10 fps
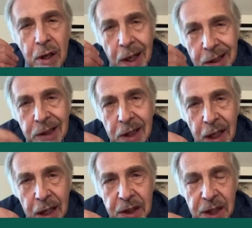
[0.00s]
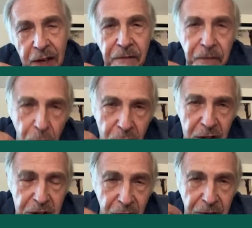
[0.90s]
it's their
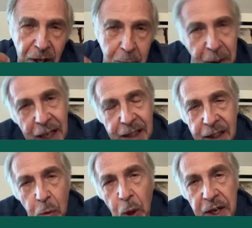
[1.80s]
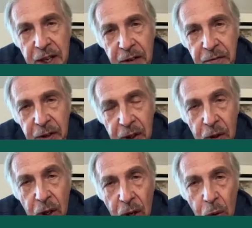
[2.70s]
fullness of their being, the way they
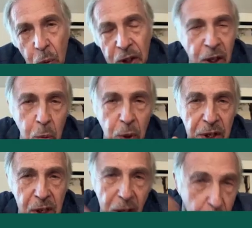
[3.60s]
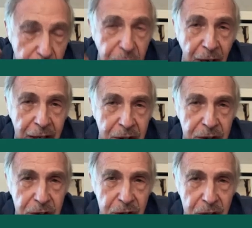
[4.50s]
feel when they're with close
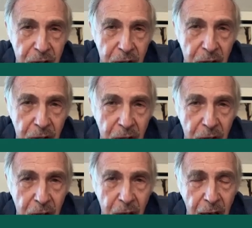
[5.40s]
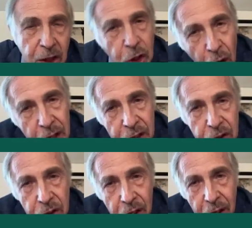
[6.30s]
friends and talking
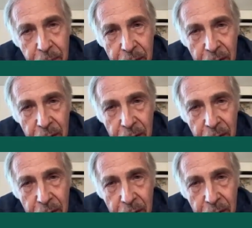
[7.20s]
to them.